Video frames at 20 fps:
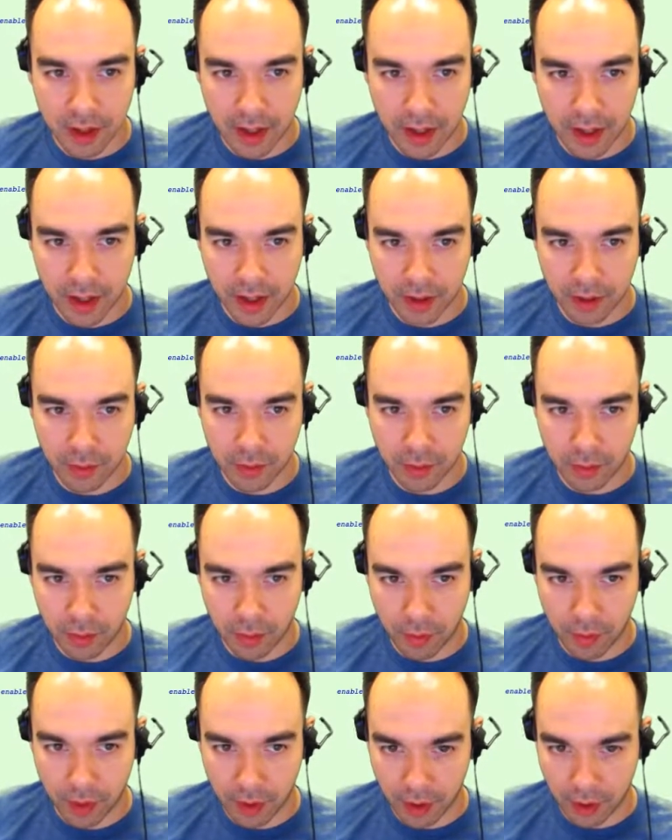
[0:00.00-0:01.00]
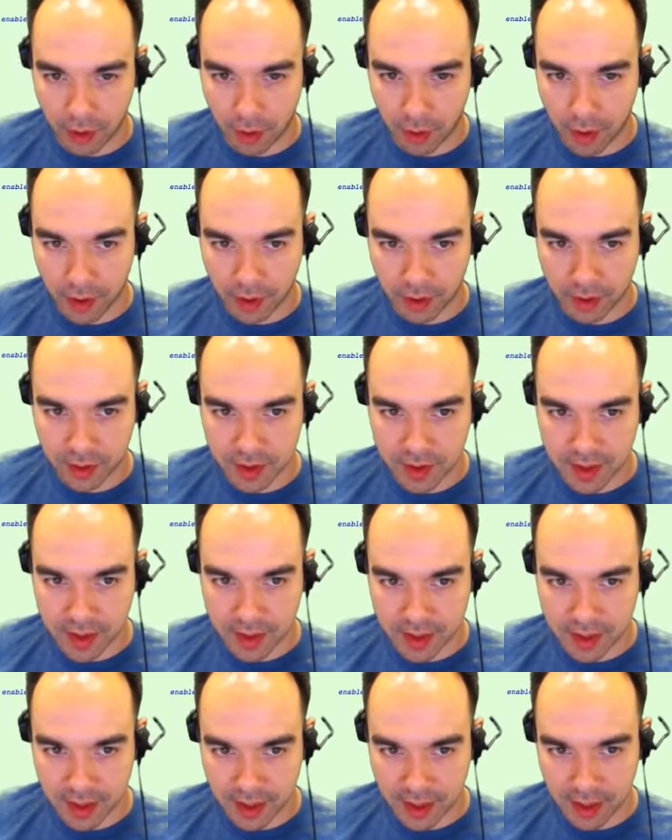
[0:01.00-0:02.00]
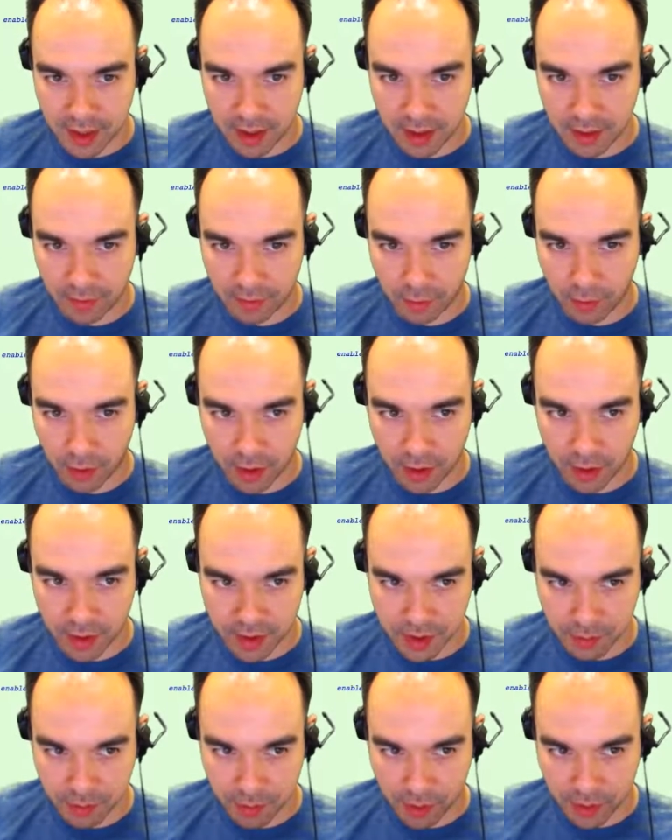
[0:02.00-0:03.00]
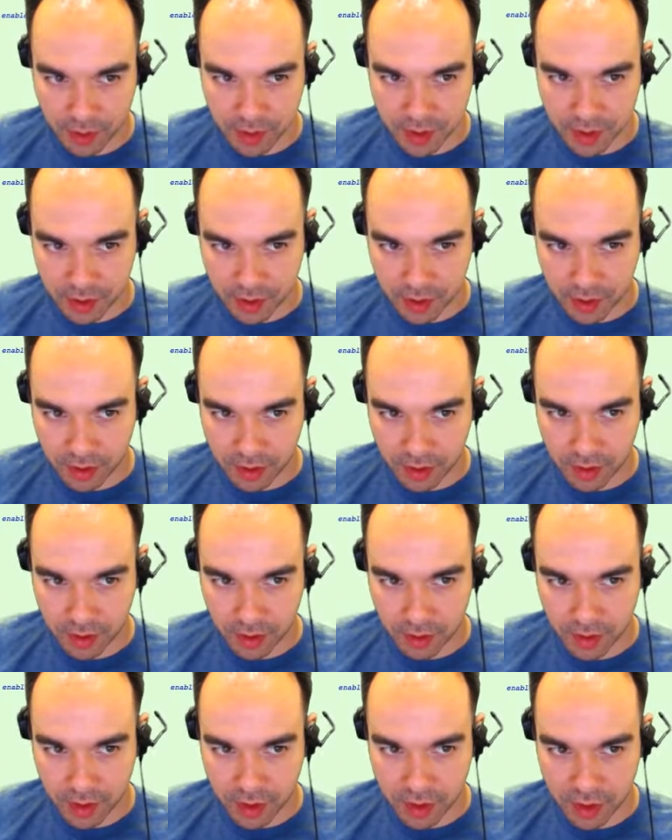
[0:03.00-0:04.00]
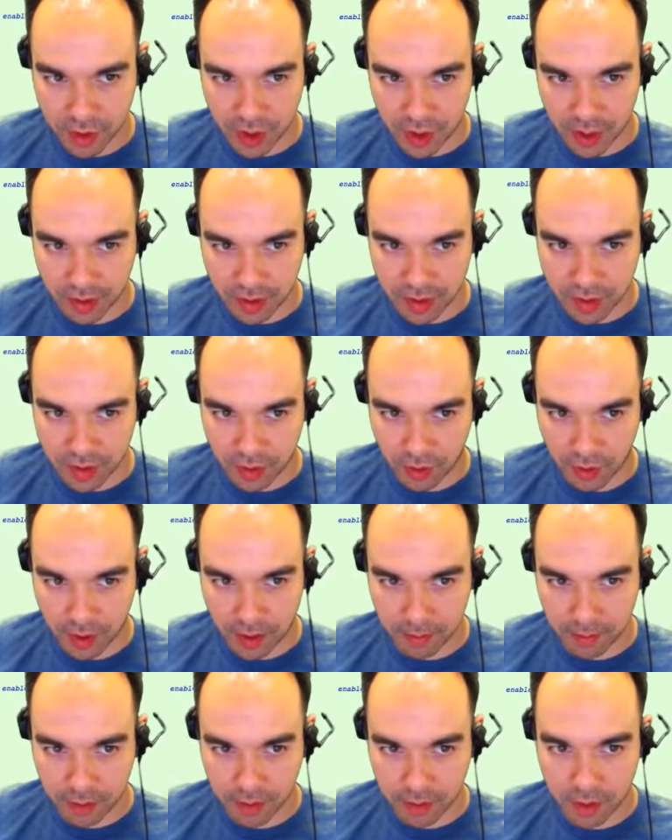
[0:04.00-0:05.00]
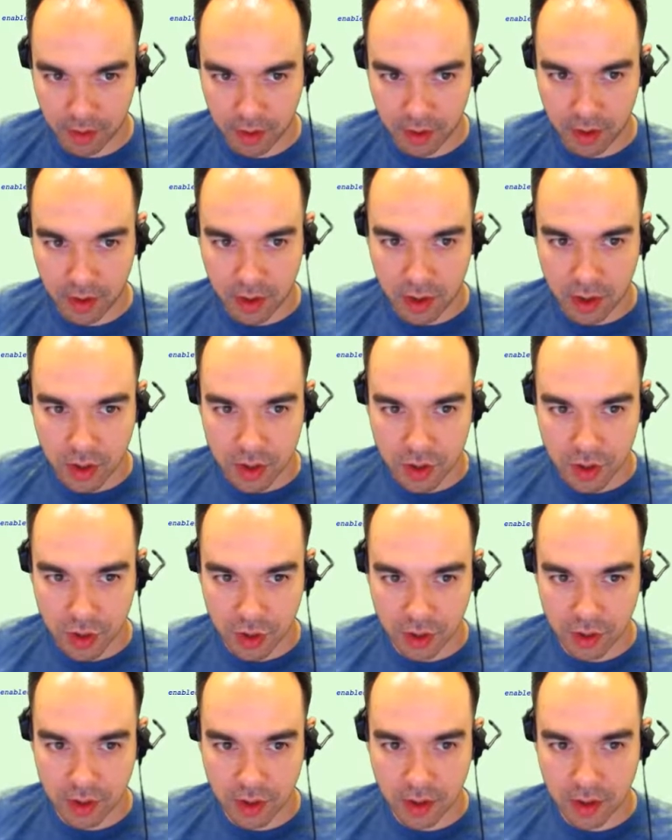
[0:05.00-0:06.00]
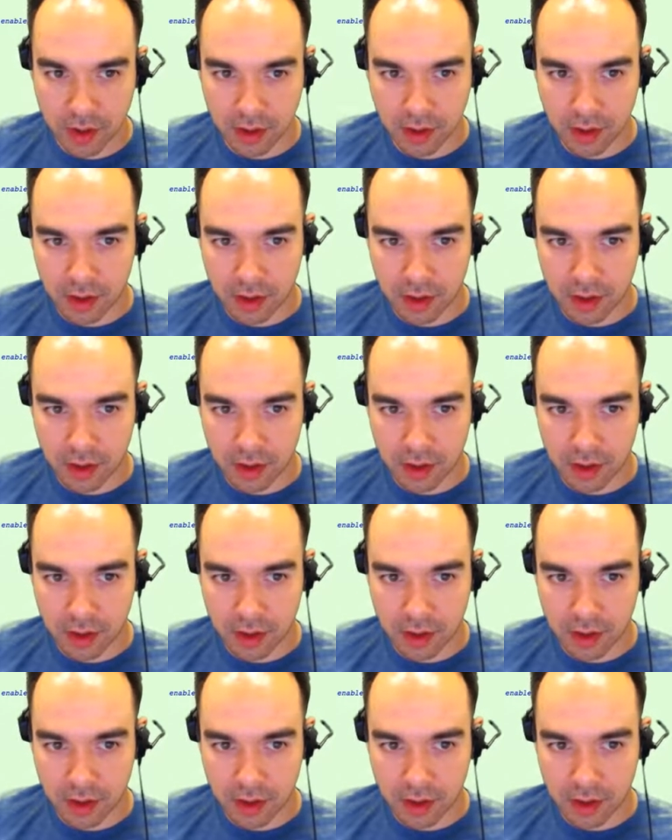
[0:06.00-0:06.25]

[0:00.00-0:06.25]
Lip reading: and we're going to see if we're supposed to inject script. Shouldn't,